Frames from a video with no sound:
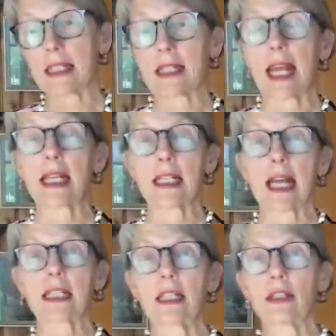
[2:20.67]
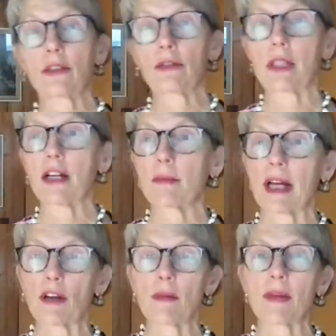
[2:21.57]
stay connected and you can hear
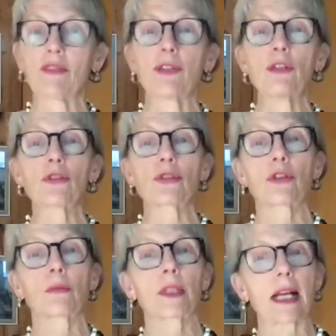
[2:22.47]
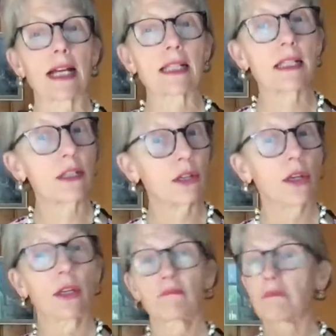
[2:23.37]
about all my future Zoom classes.
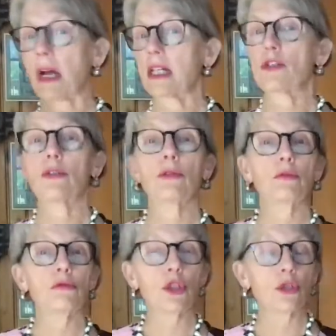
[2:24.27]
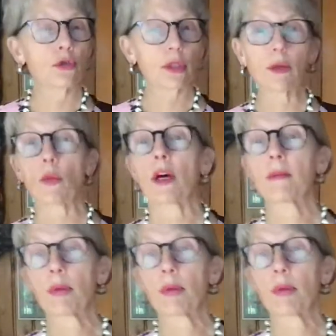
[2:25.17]
I do usually one